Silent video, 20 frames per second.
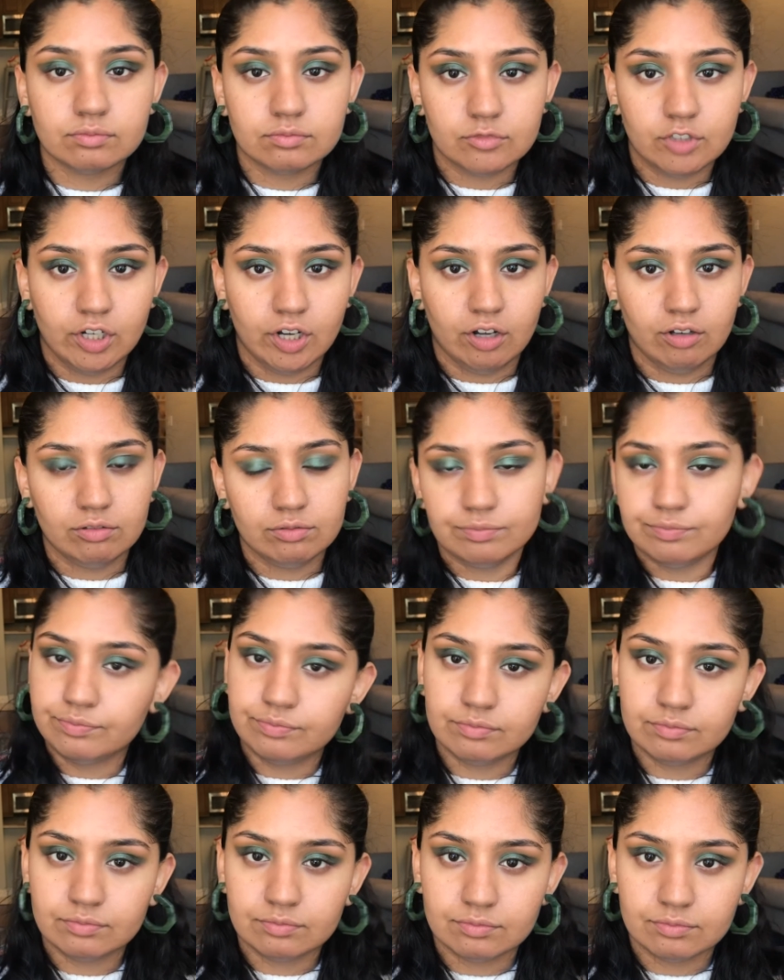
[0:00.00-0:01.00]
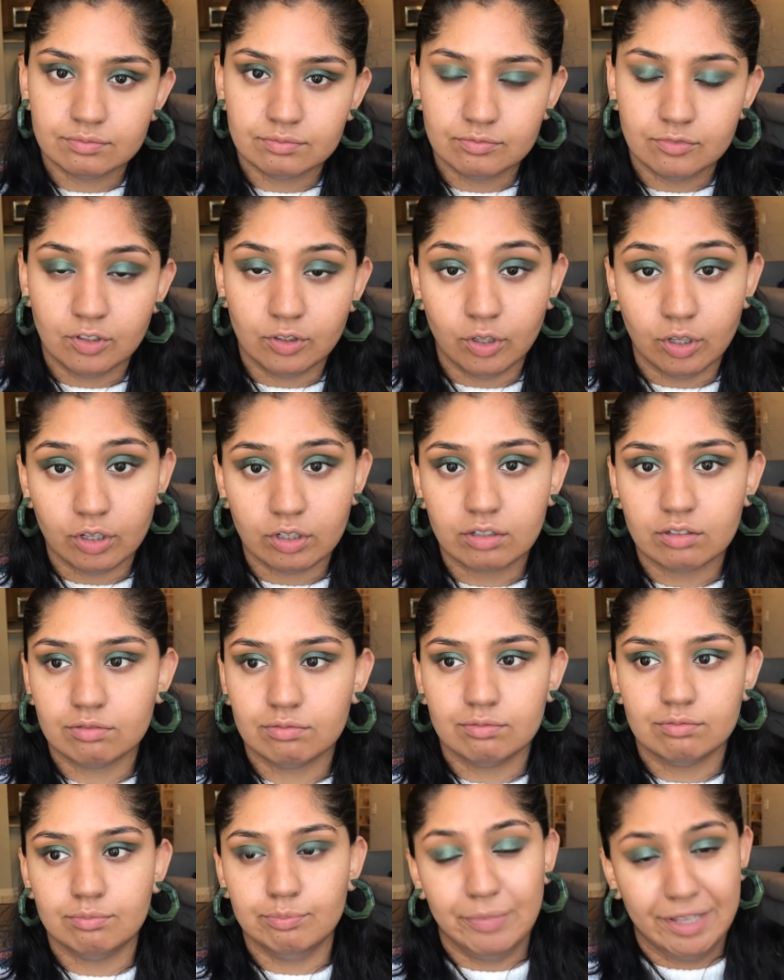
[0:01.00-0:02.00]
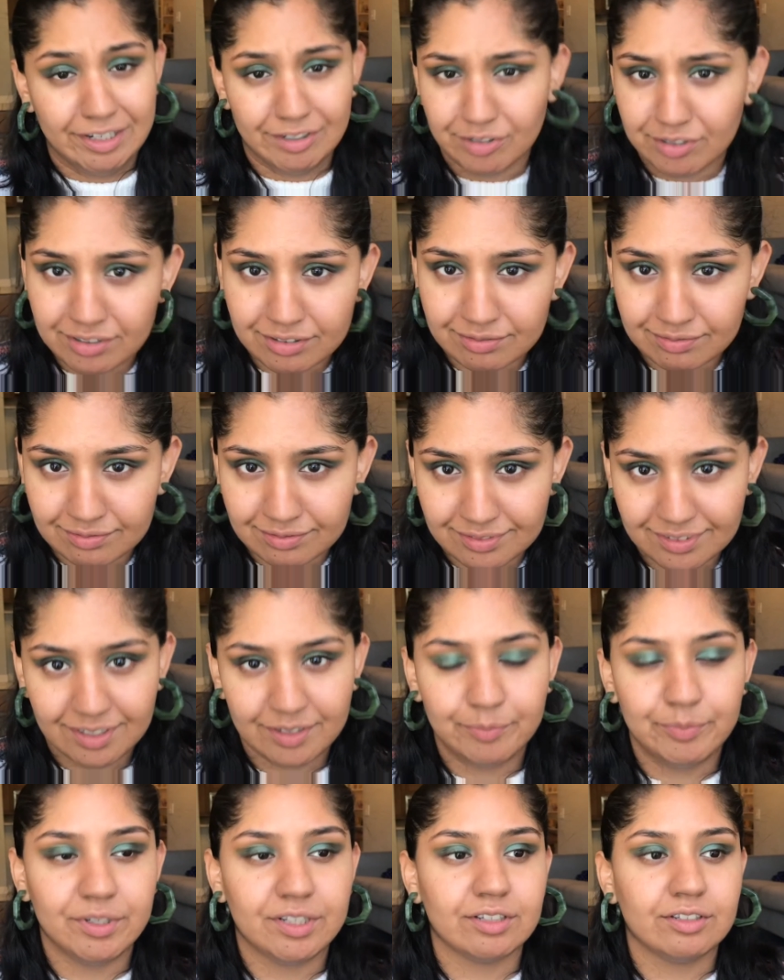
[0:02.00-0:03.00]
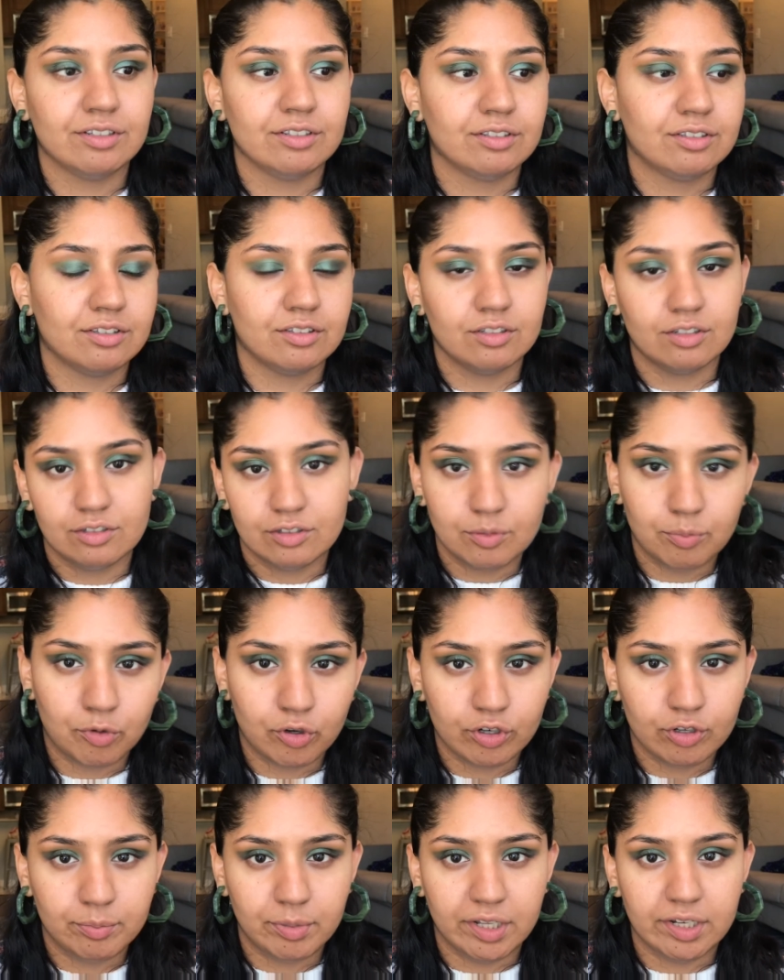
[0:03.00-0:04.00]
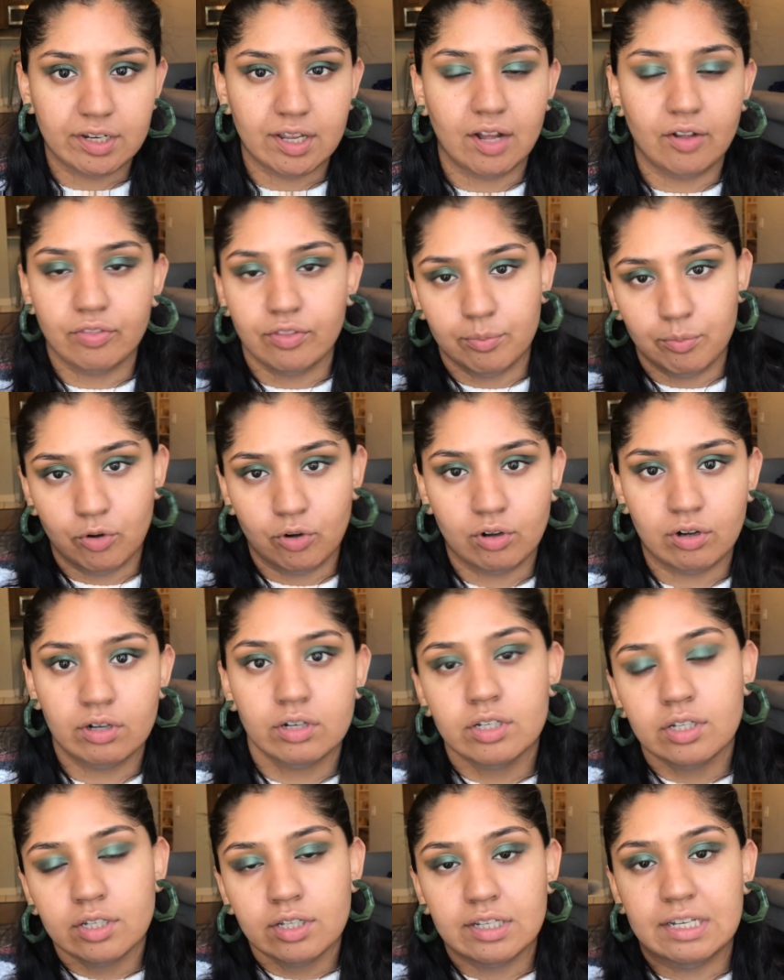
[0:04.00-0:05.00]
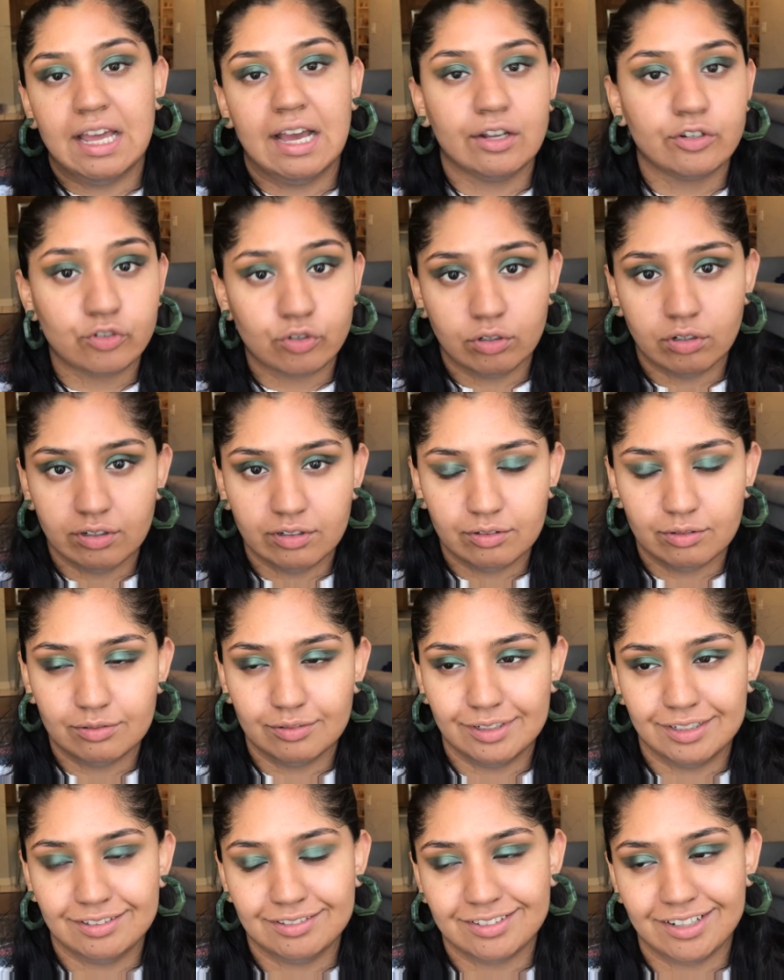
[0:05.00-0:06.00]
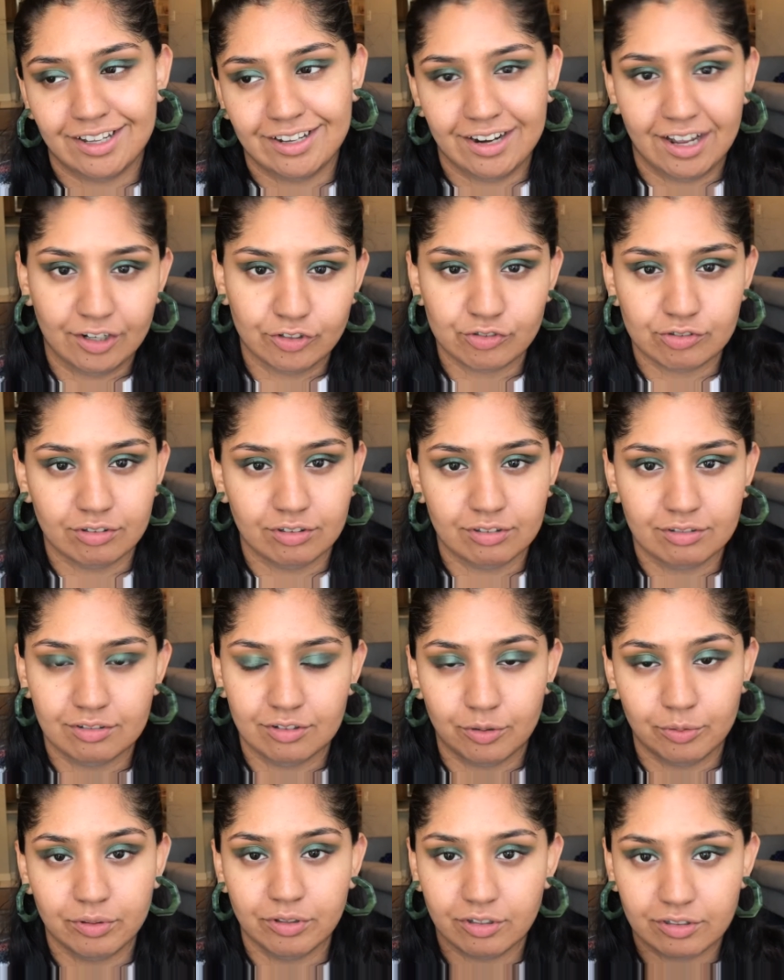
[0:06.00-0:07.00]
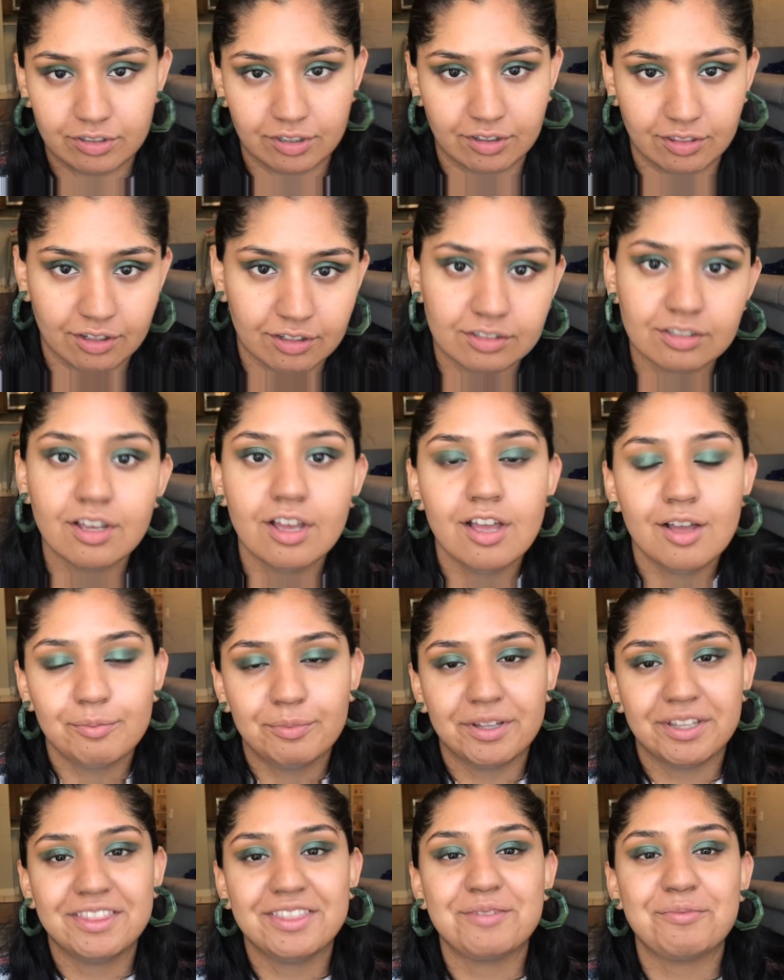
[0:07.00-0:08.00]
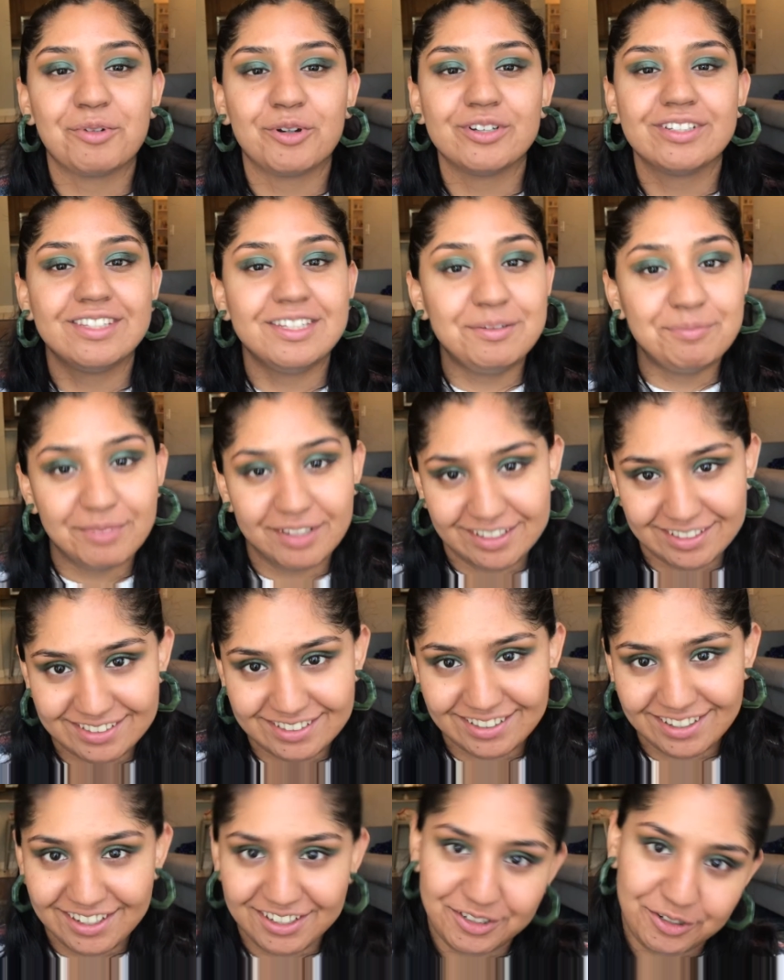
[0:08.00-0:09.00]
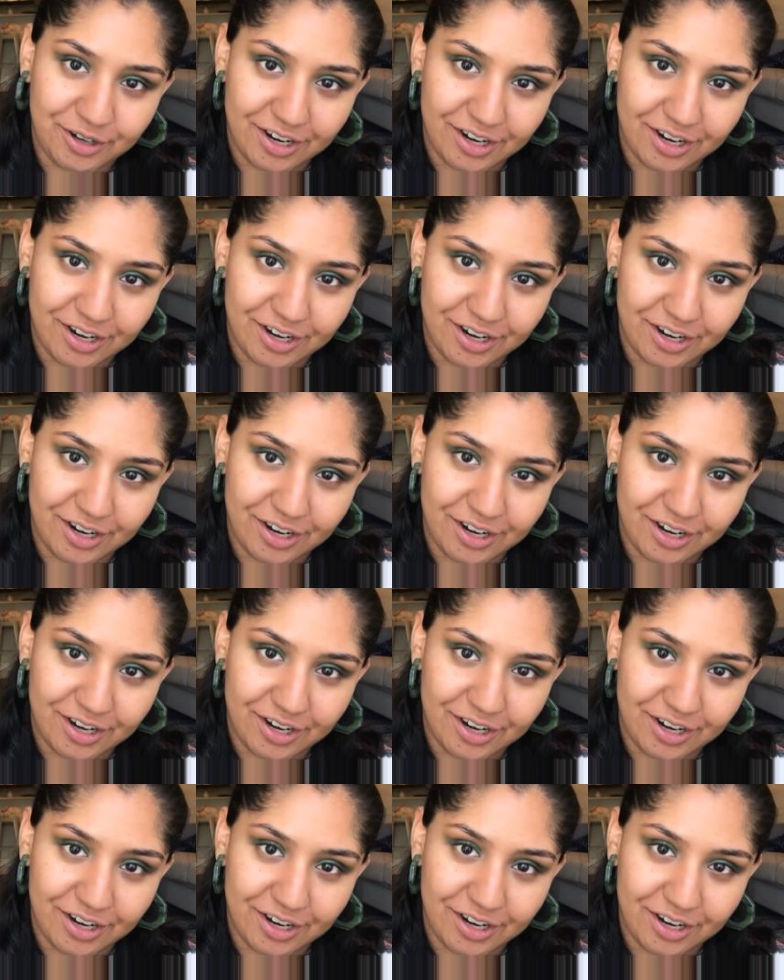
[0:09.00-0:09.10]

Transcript: you know, look better. Because the more you blend out, the more natural, well, not natural, no one looks like this, but the more seamless your